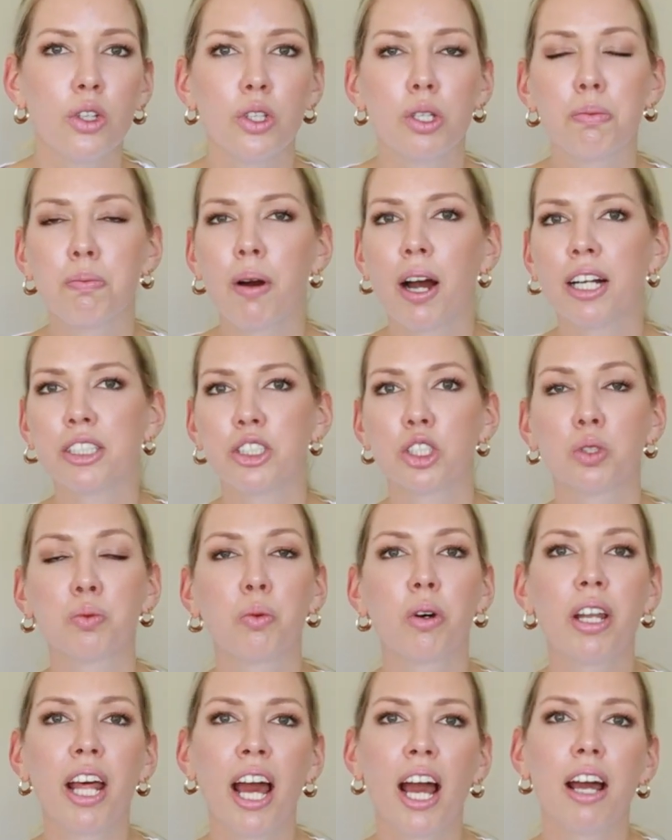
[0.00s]
you might just
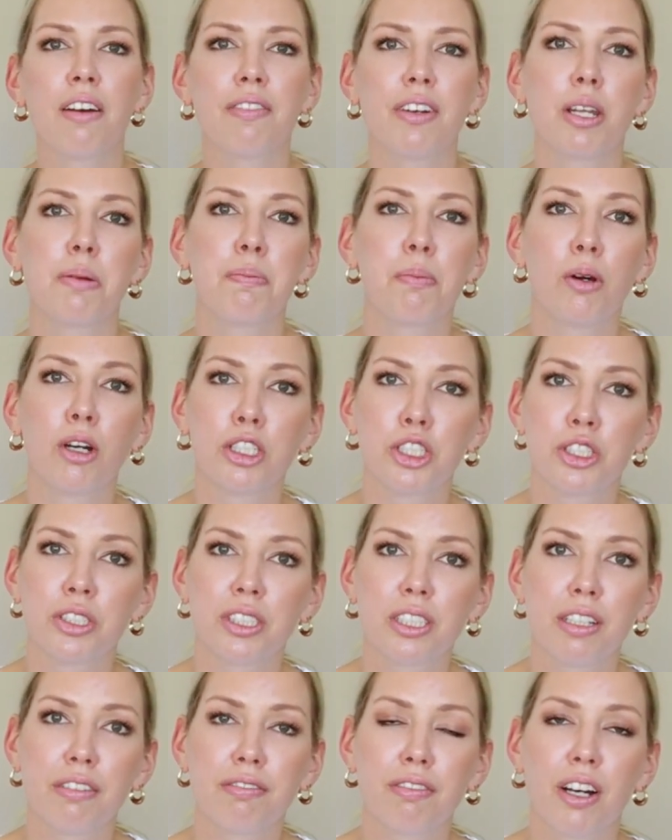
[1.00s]
want to have an
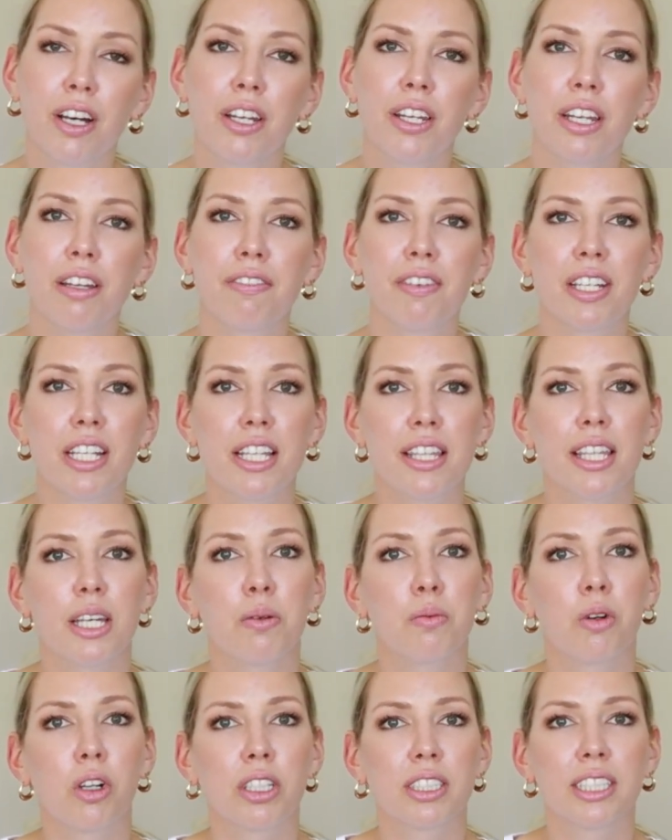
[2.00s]
emergency fund if
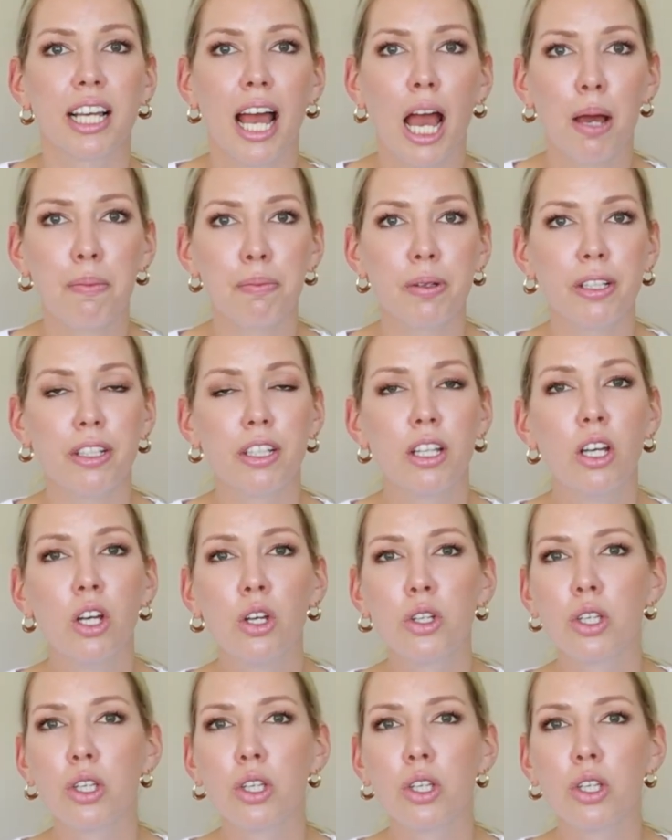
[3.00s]
anything were to happen,